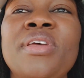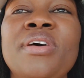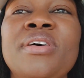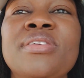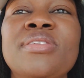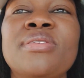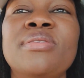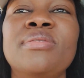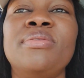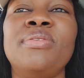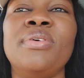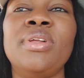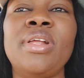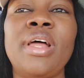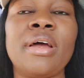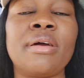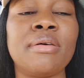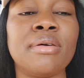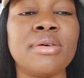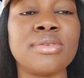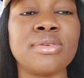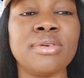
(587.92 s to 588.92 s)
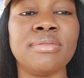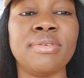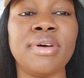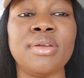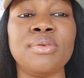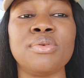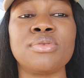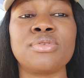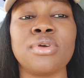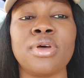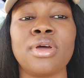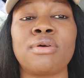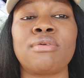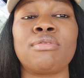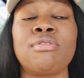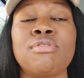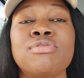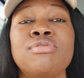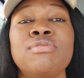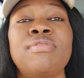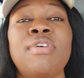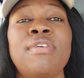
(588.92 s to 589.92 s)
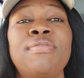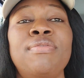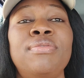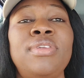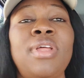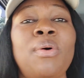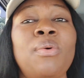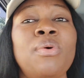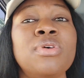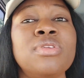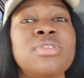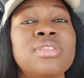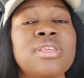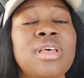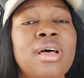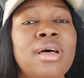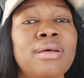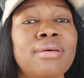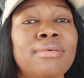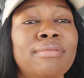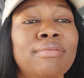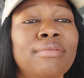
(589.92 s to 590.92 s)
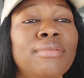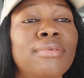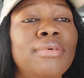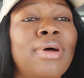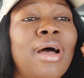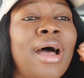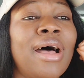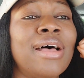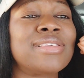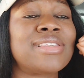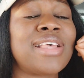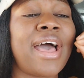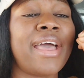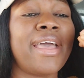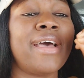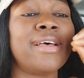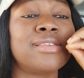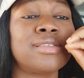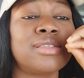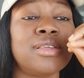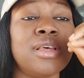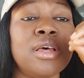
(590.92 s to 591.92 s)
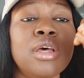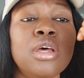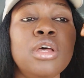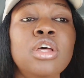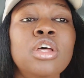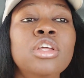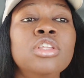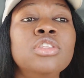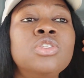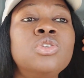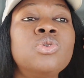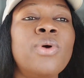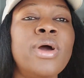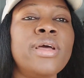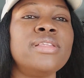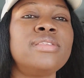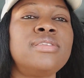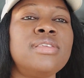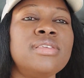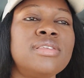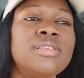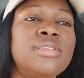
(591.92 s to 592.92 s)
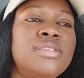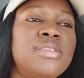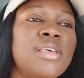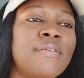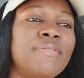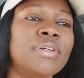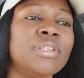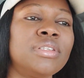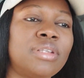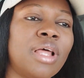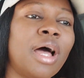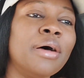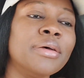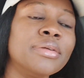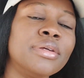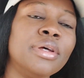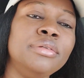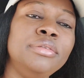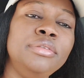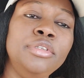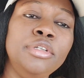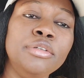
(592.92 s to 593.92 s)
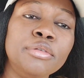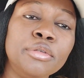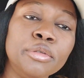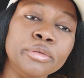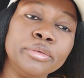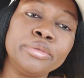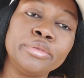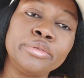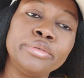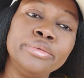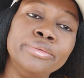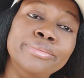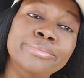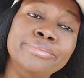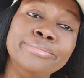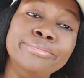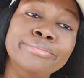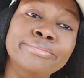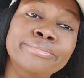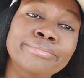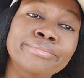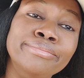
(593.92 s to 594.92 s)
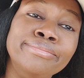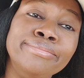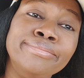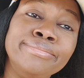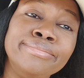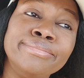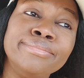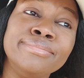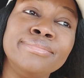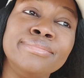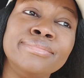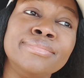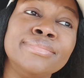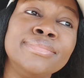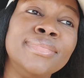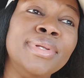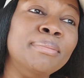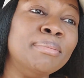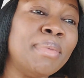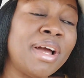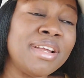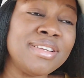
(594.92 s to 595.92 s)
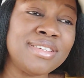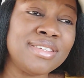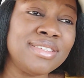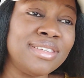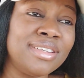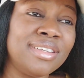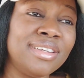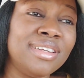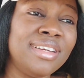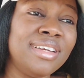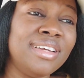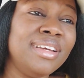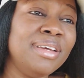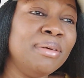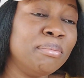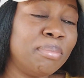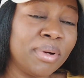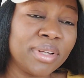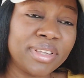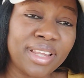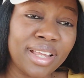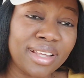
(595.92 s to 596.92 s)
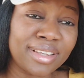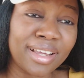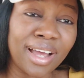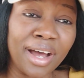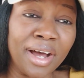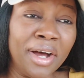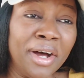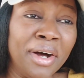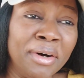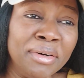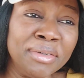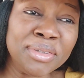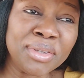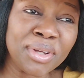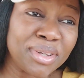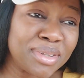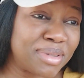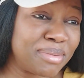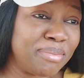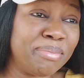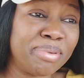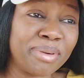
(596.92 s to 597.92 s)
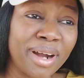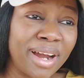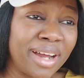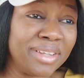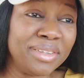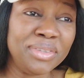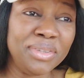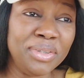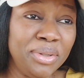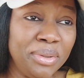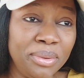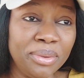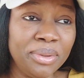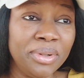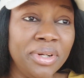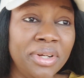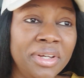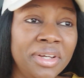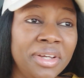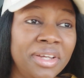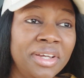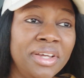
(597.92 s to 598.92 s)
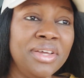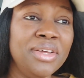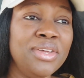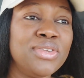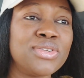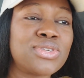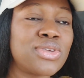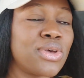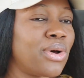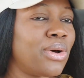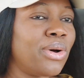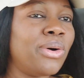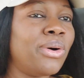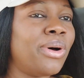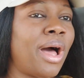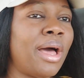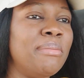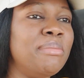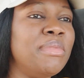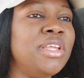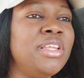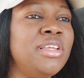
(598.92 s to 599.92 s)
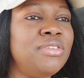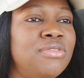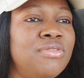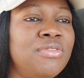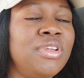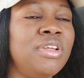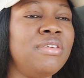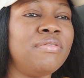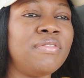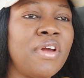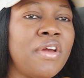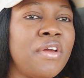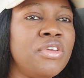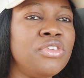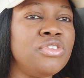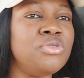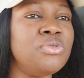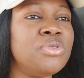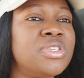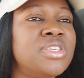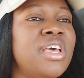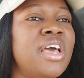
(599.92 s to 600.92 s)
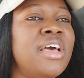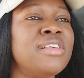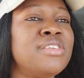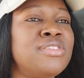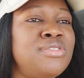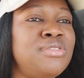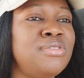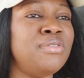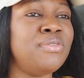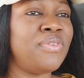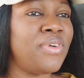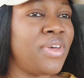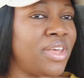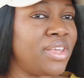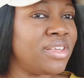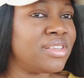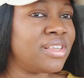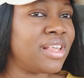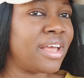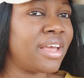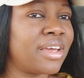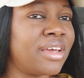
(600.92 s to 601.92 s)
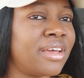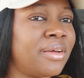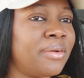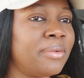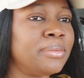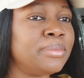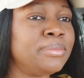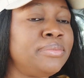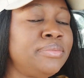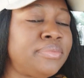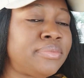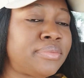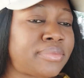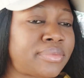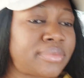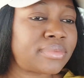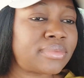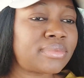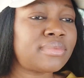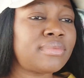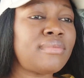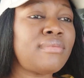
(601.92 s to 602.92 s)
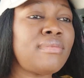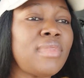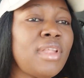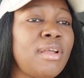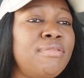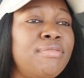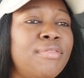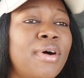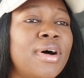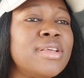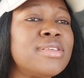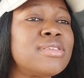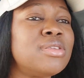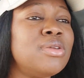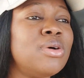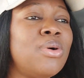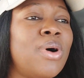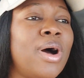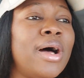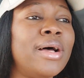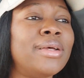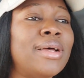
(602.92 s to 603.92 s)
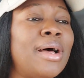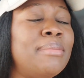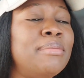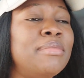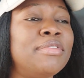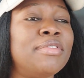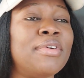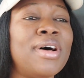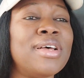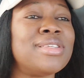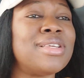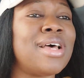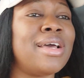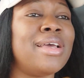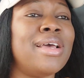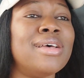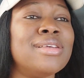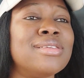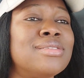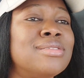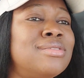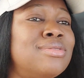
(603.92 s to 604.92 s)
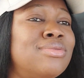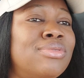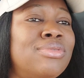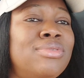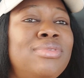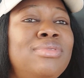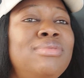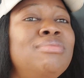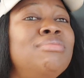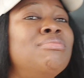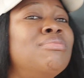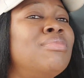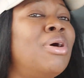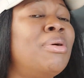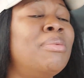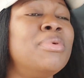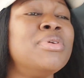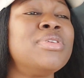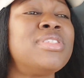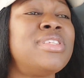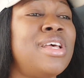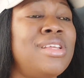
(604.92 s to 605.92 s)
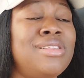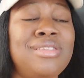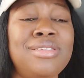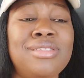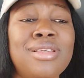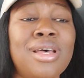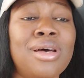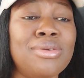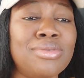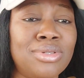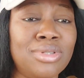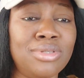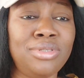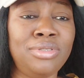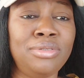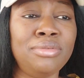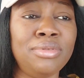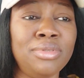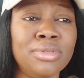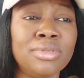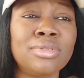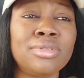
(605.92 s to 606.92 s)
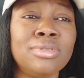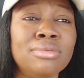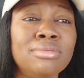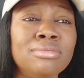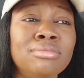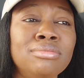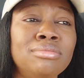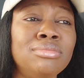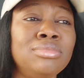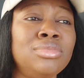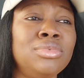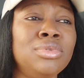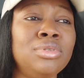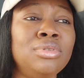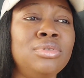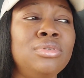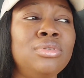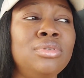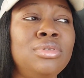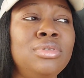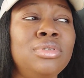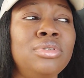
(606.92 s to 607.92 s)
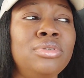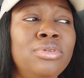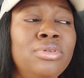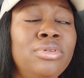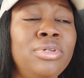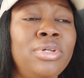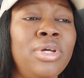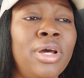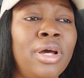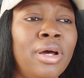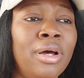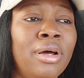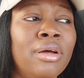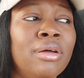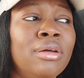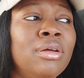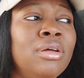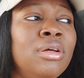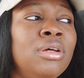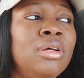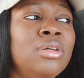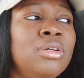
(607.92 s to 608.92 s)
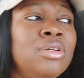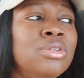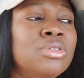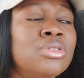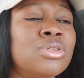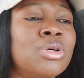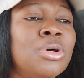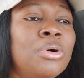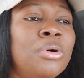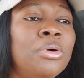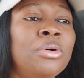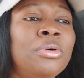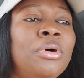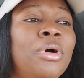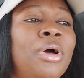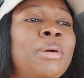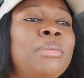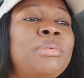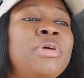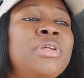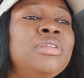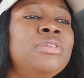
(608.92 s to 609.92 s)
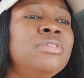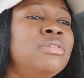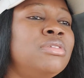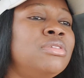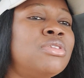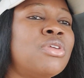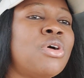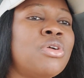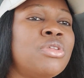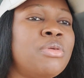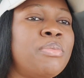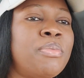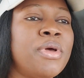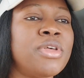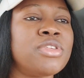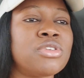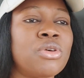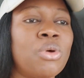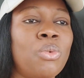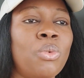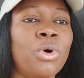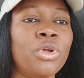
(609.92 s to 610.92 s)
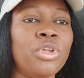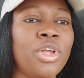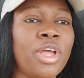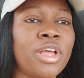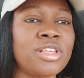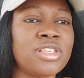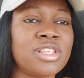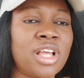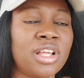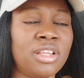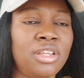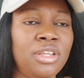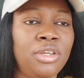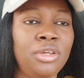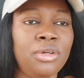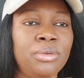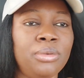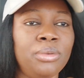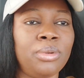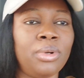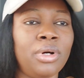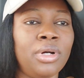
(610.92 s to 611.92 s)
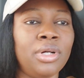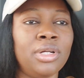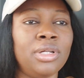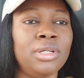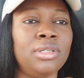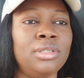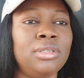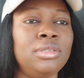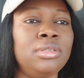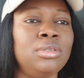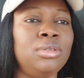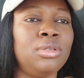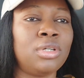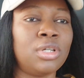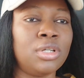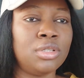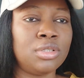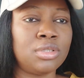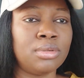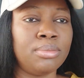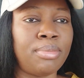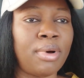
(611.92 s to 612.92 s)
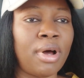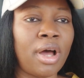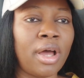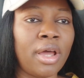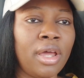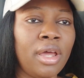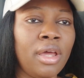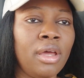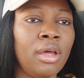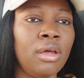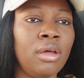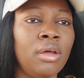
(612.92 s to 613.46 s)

so for like crossovers, we saw a crossover that was as high as 27,000 euros. Imagine, imported car, not brand new. So I mean, really varies. You see SUVs like for as low, for as high as almost 30,000 euros. Yeah. So I mean, it all depends on what exactly you are looking to buy.